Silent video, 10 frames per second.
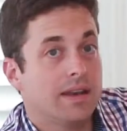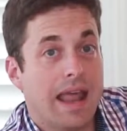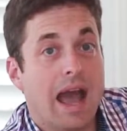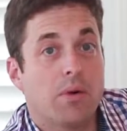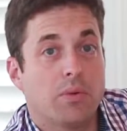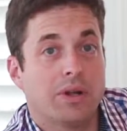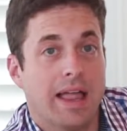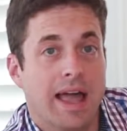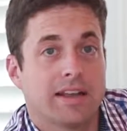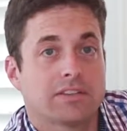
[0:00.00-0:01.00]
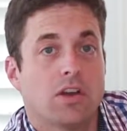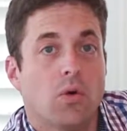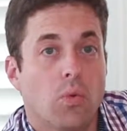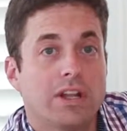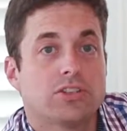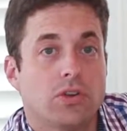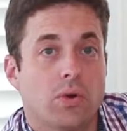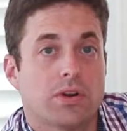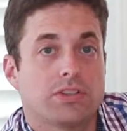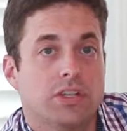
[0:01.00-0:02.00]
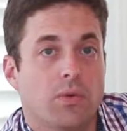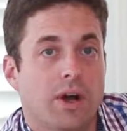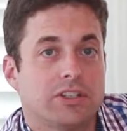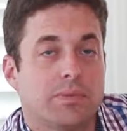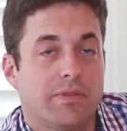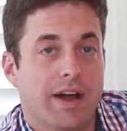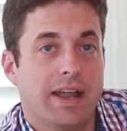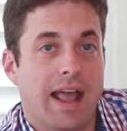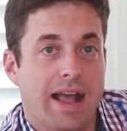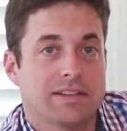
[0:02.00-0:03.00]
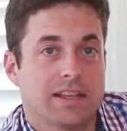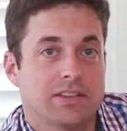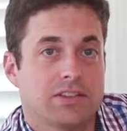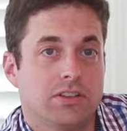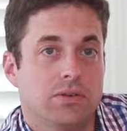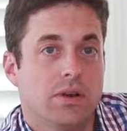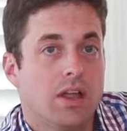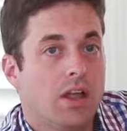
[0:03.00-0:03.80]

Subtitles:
Now it will ask, which doors do you want to provide access to?